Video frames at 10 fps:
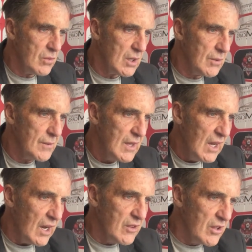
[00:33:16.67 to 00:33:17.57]
Wow.
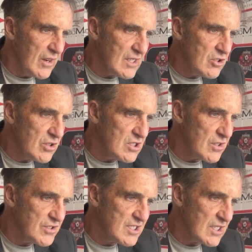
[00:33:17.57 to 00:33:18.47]
Another increase of
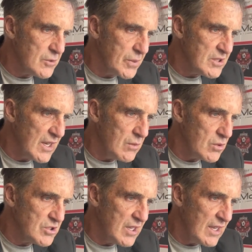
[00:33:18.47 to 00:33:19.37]
6%
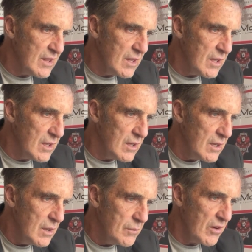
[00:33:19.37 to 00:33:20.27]
was taking the
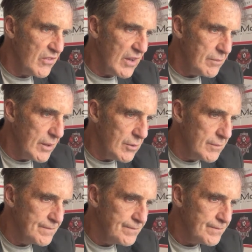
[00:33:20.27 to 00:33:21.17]
proverbial.
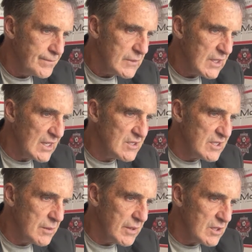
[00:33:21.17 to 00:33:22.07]
Can't
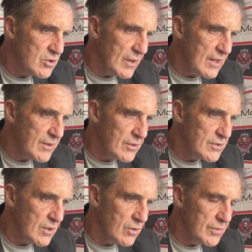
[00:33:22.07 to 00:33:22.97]
see him getting
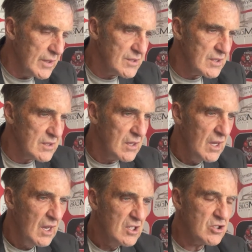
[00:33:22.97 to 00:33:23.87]
20,000 at home next season.
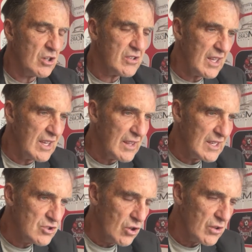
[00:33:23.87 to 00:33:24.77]
Sorry to hear
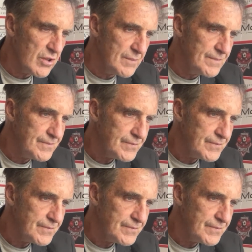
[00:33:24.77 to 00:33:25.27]
that, Jonathan.